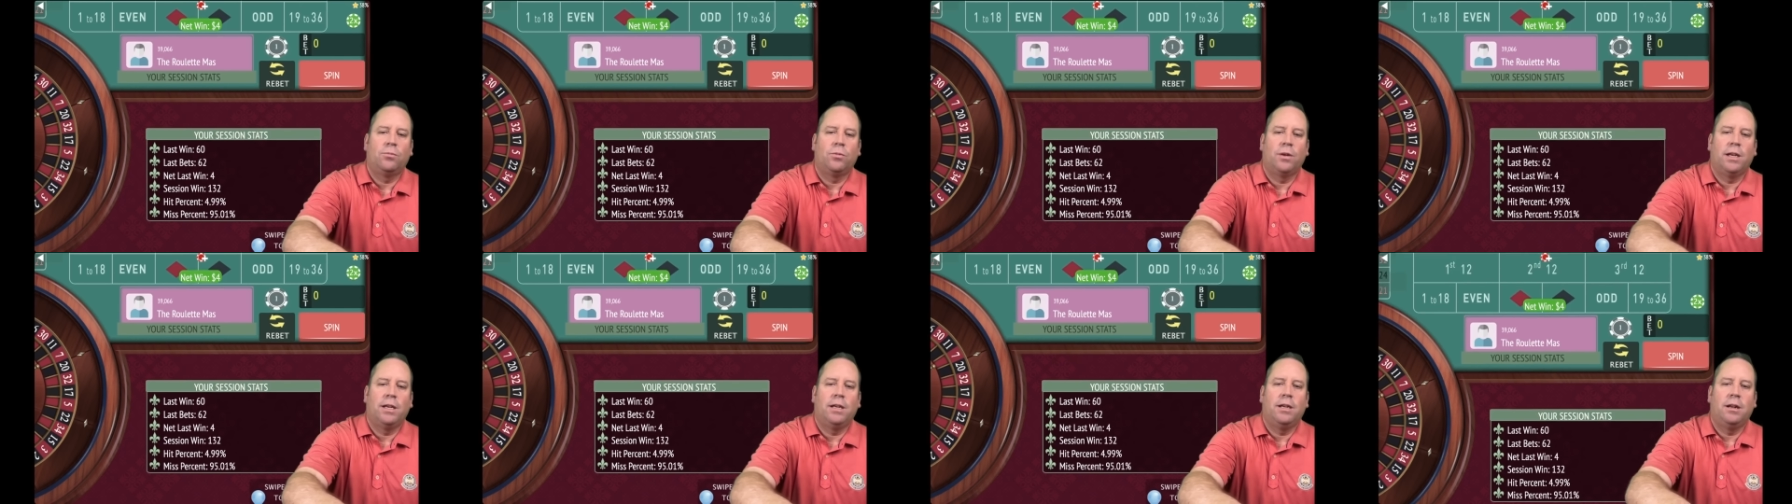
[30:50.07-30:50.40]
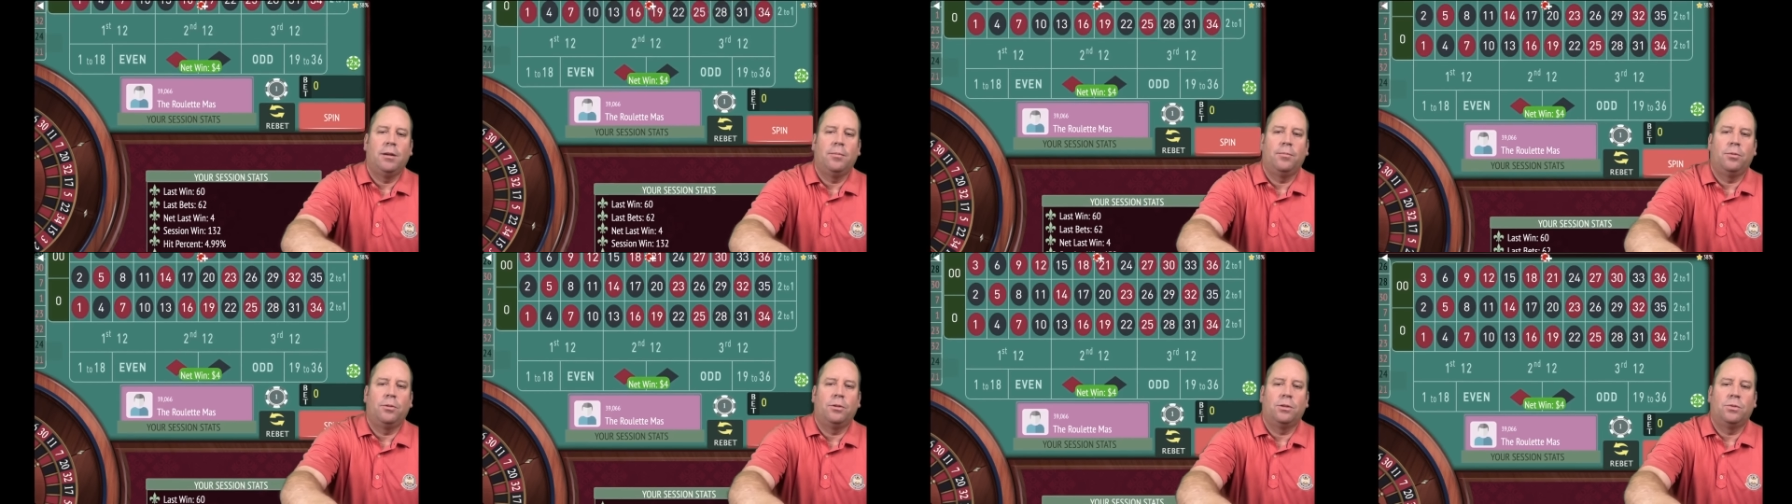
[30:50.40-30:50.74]
red
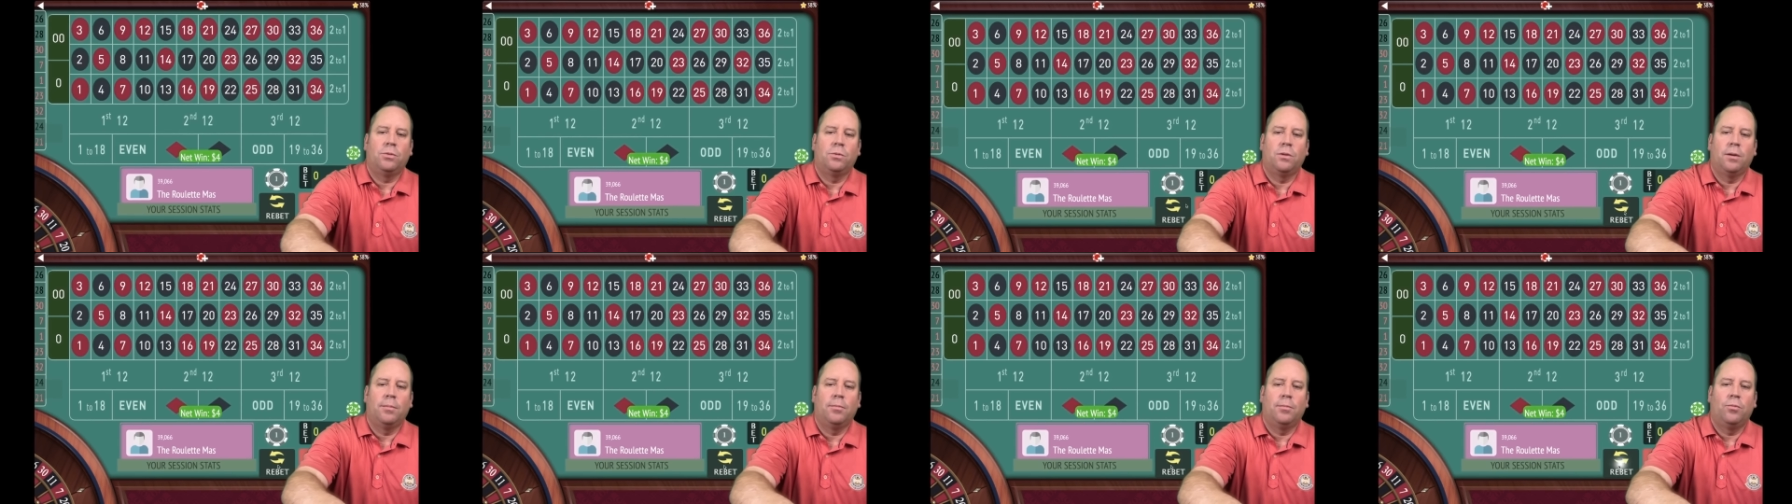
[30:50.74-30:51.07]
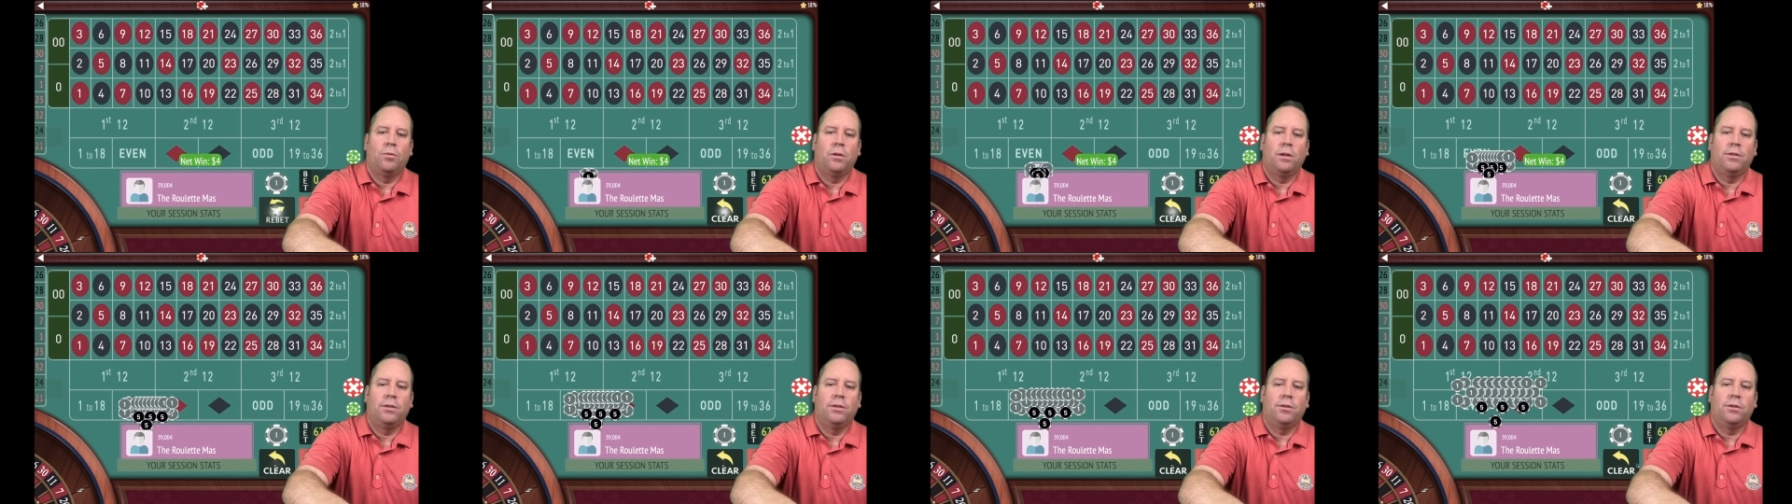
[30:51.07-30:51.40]
numbers. We're up
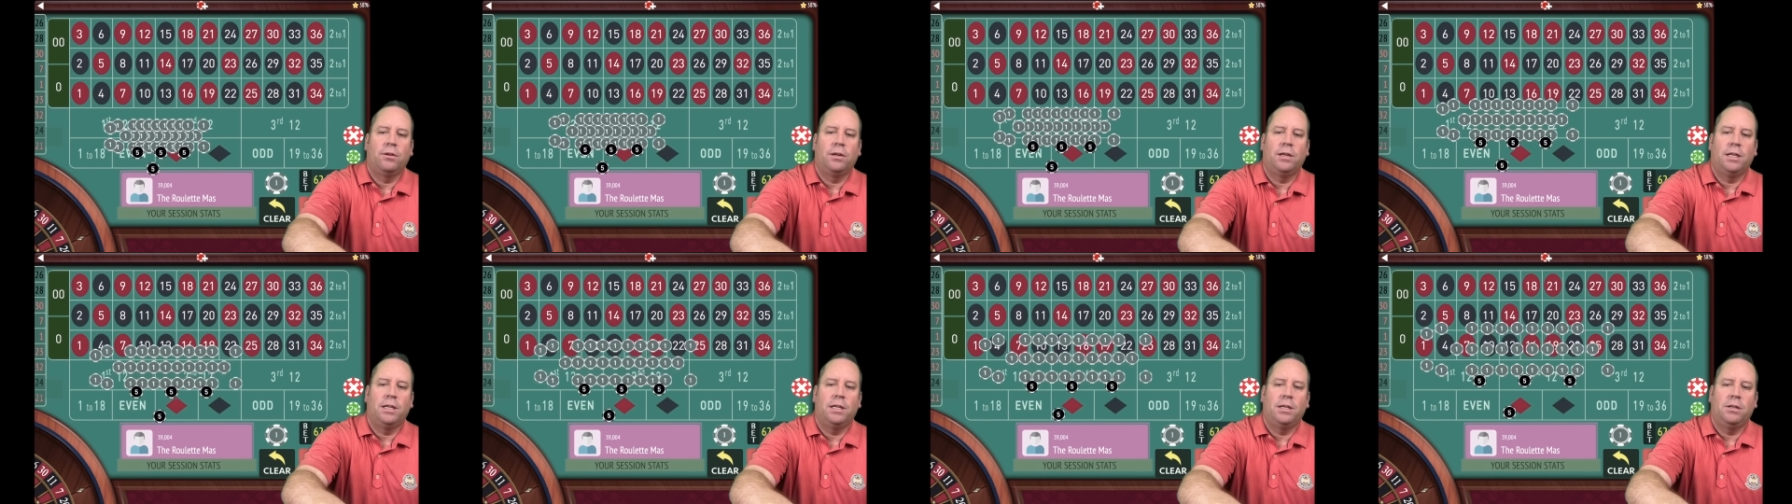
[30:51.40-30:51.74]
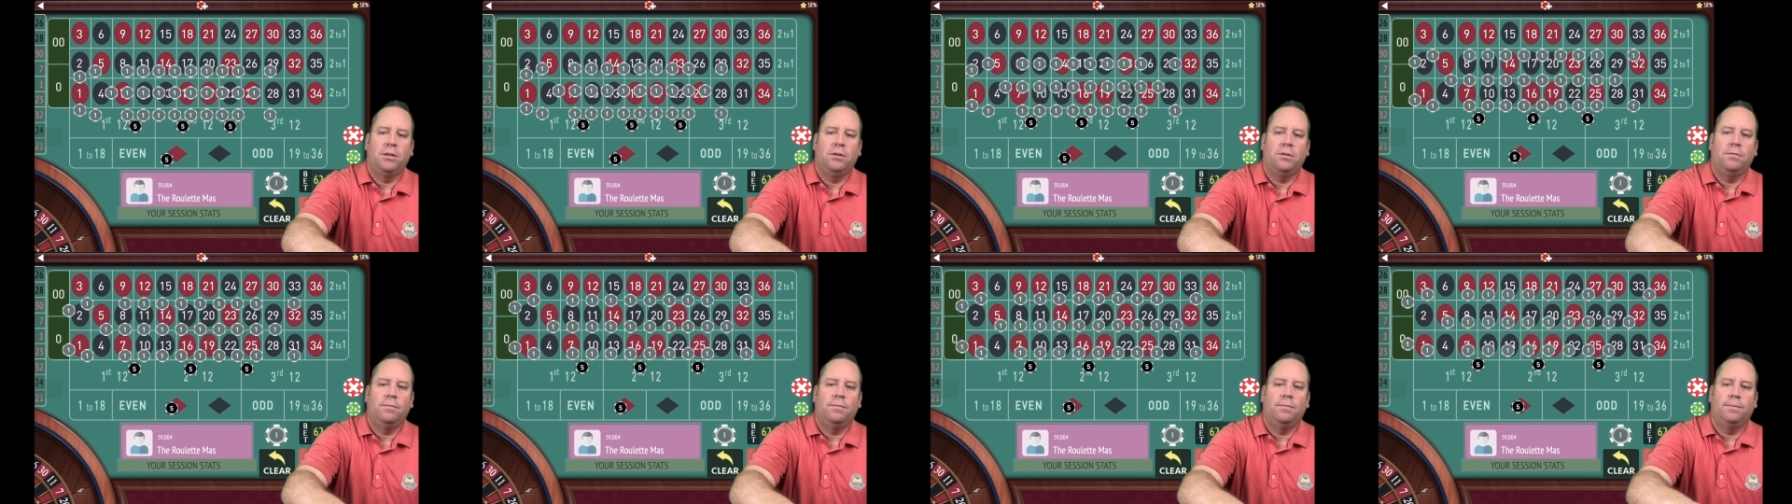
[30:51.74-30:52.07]

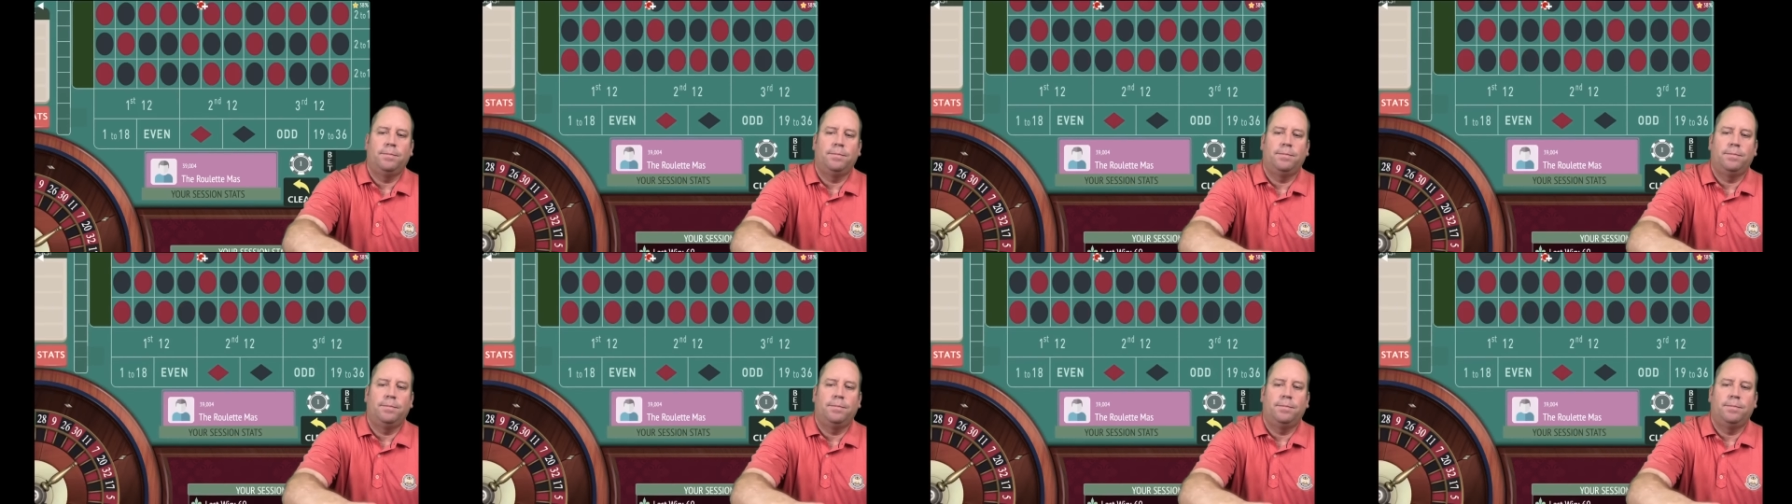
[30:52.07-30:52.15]
132.